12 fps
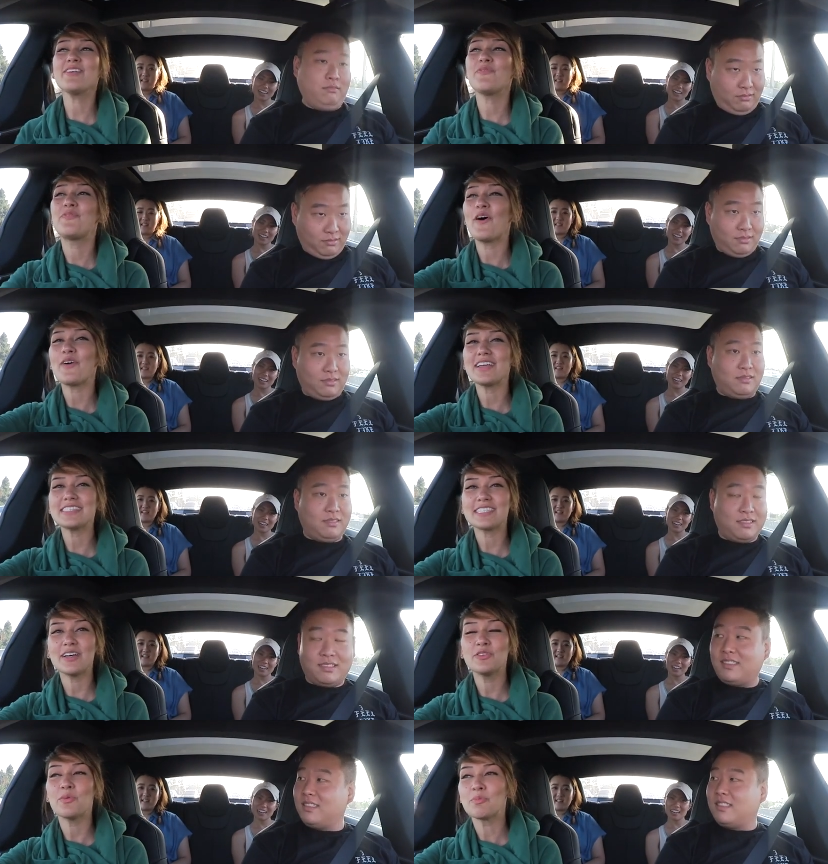Speaker 1: you focus
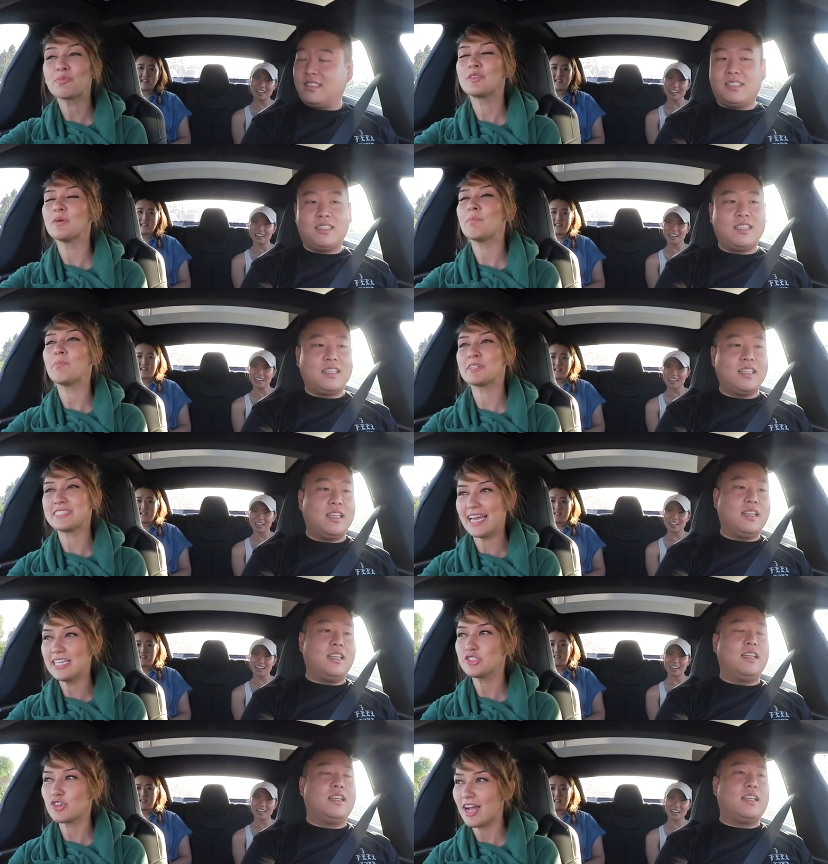on the, the
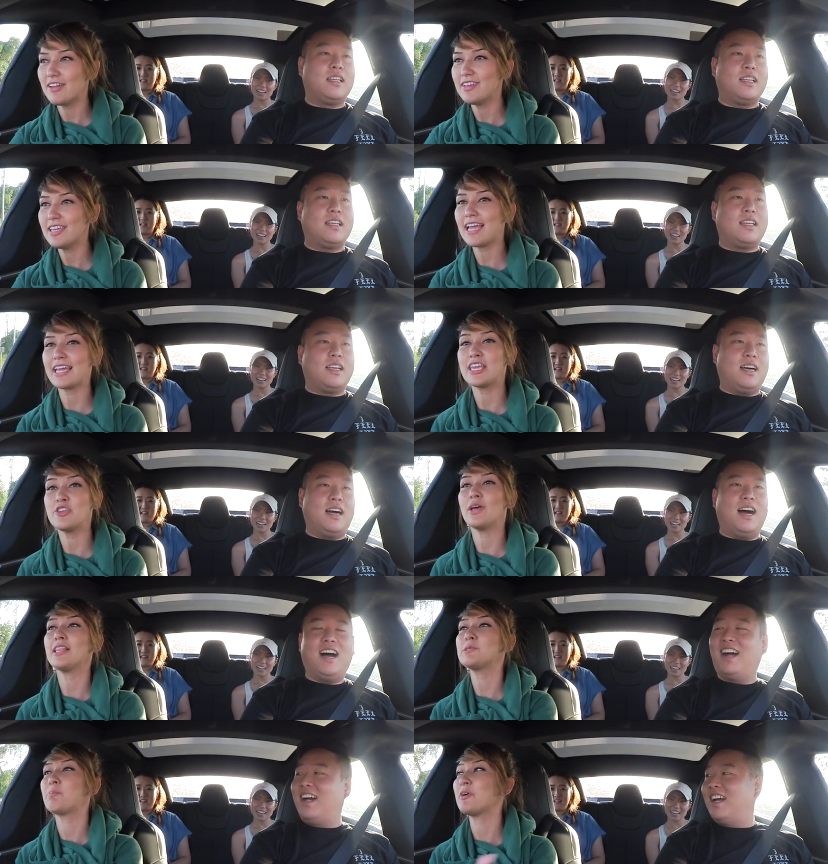pretend driving? Can you at
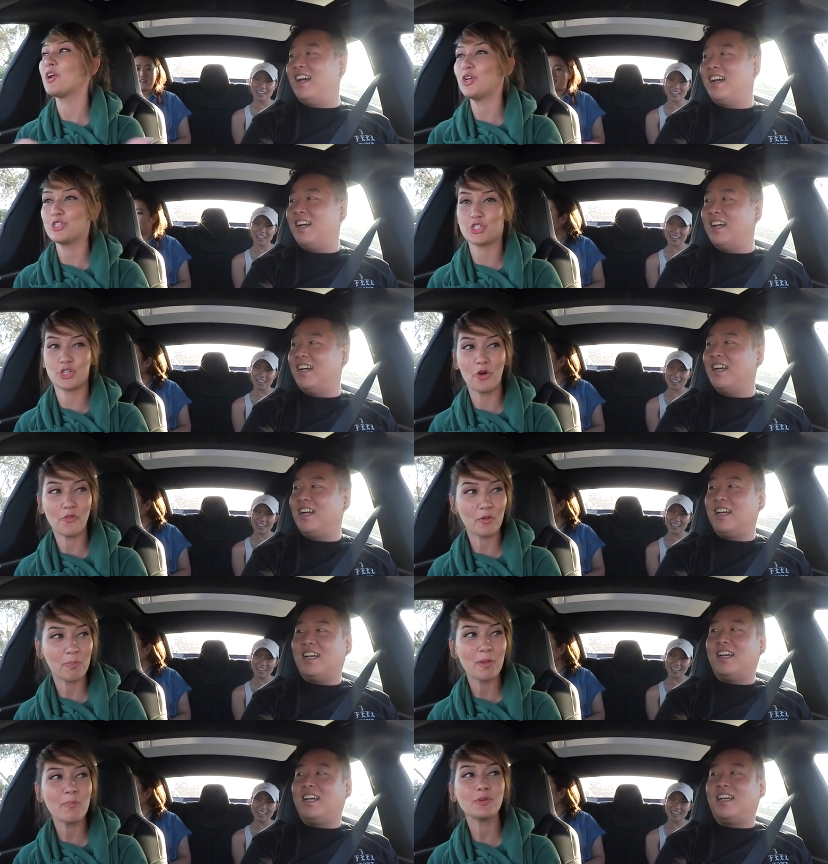least put on a show for
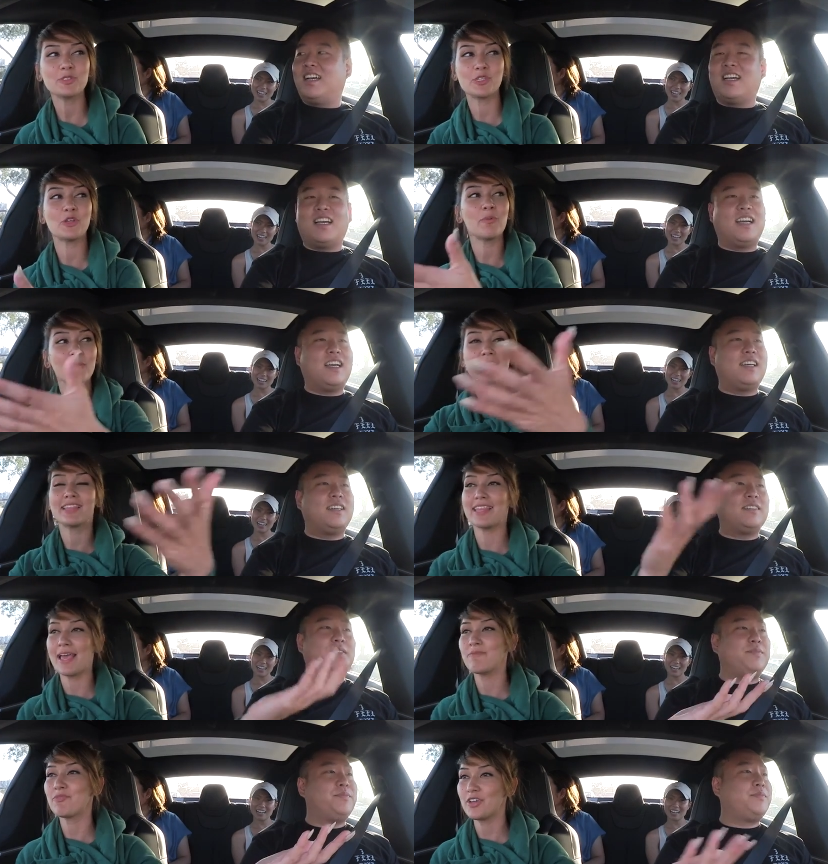people so you don't make
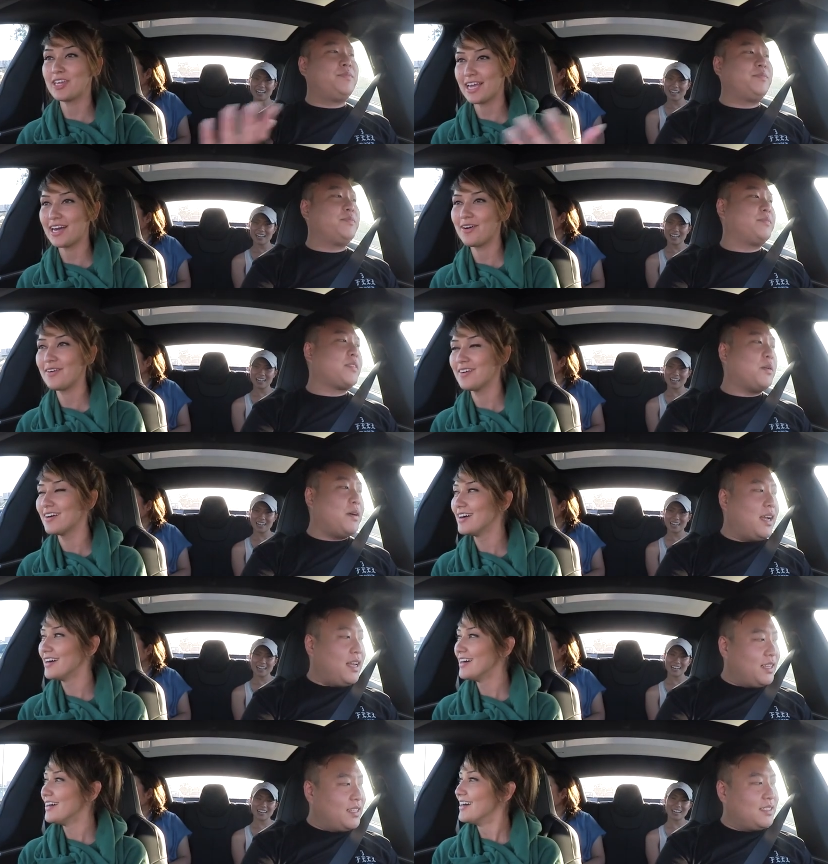them freak out?
Speaker 2: Why?
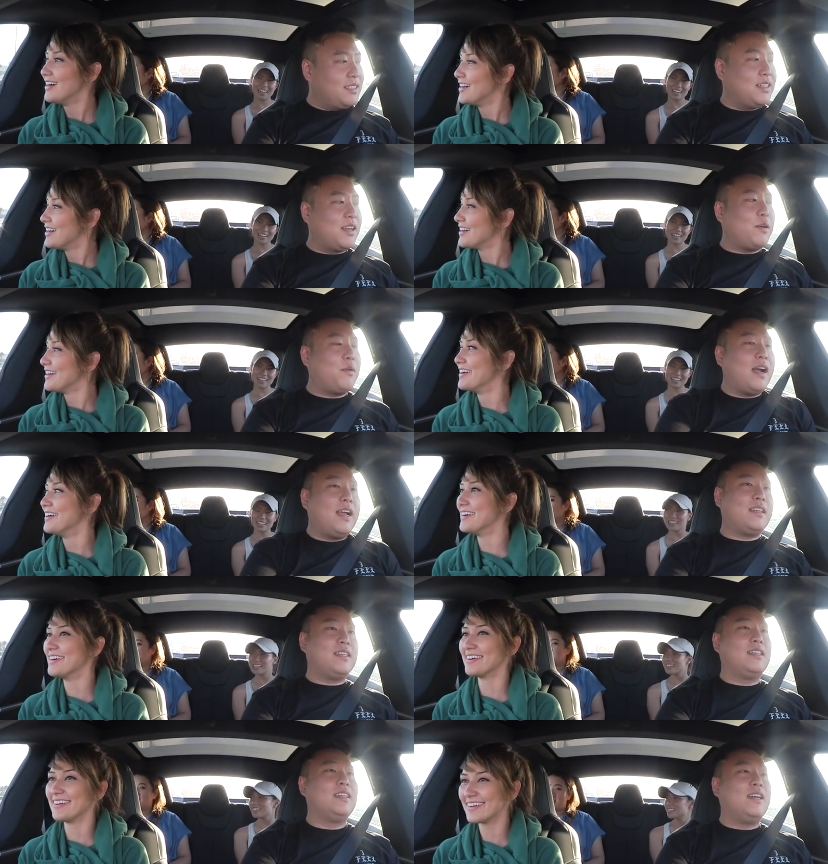Why?
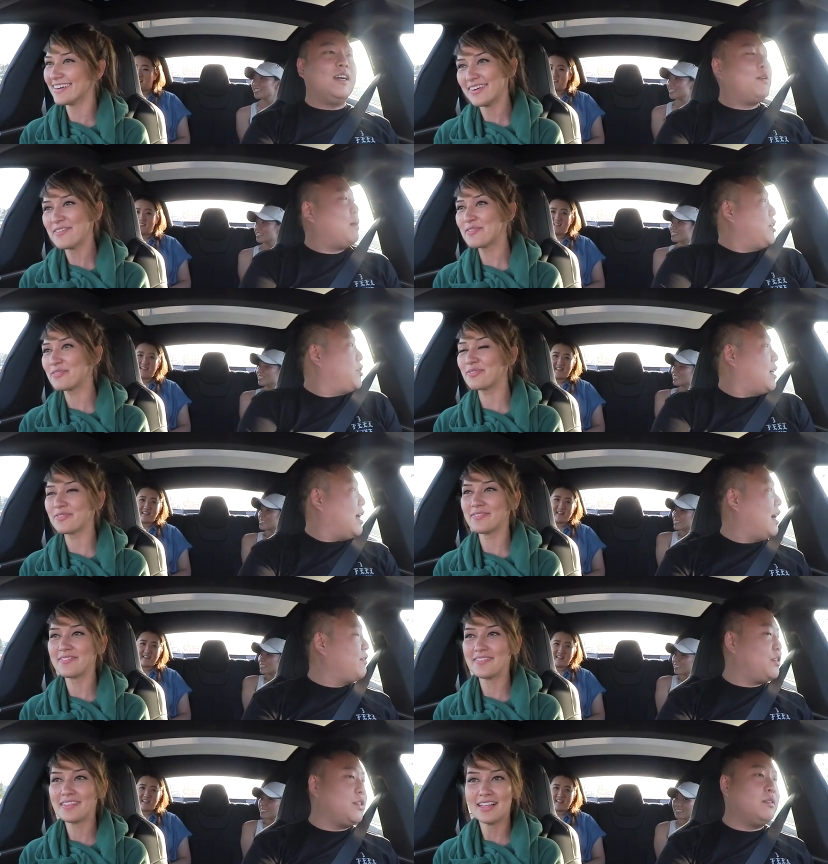Why should I have
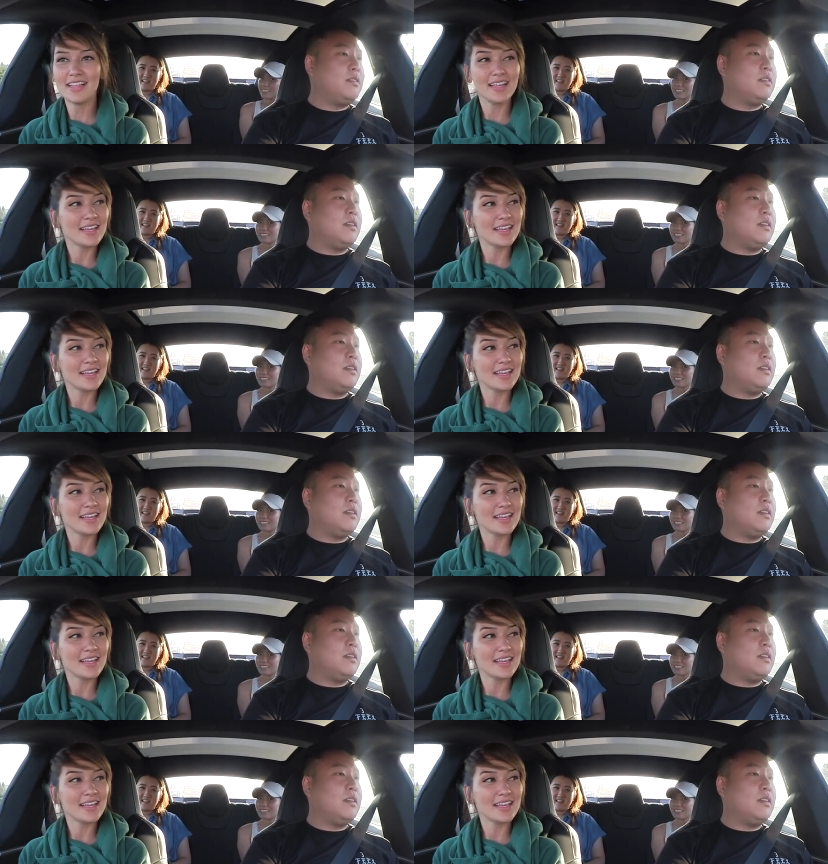to?